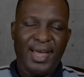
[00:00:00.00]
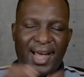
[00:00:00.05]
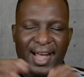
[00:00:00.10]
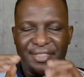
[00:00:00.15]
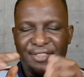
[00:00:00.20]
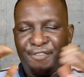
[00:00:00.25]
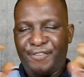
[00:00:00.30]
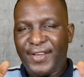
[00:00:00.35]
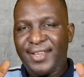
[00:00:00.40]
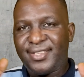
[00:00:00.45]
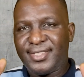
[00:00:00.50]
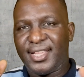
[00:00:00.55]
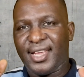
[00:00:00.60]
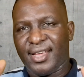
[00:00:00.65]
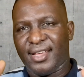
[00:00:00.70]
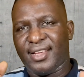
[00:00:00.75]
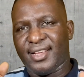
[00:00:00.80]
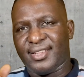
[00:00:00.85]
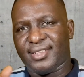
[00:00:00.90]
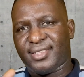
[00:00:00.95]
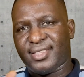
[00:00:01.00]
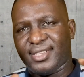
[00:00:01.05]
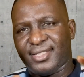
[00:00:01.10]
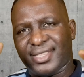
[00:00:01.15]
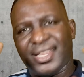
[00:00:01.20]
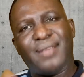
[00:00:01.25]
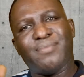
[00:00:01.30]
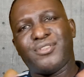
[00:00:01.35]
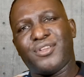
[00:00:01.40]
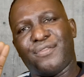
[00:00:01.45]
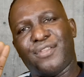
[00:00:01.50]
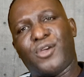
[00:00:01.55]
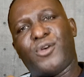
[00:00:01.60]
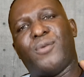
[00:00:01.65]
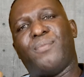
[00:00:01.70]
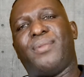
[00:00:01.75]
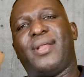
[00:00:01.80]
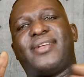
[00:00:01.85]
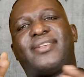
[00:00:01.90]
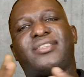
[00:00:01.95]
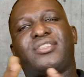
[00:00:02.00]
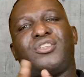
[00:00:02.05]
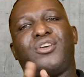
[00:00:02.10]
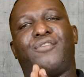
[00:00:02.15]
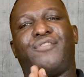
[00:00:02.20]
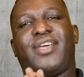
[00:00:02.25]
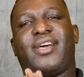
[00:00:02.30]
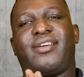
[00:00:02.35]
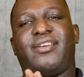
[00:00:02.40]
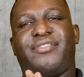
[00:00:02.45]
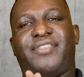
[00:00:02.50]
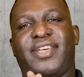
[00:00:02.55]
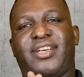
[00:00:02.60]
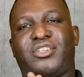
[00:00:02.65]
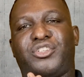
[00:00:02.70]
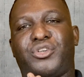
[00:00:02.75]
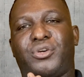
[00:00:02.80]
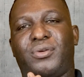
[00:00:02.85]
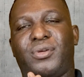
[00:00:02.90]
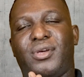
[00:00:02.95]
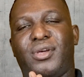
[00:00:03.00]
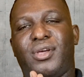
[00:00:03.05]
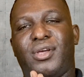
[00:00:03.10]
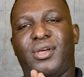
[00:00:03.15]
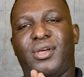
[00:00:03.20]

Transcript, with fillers: And the first thing is, in terms of the complexity of the architecture,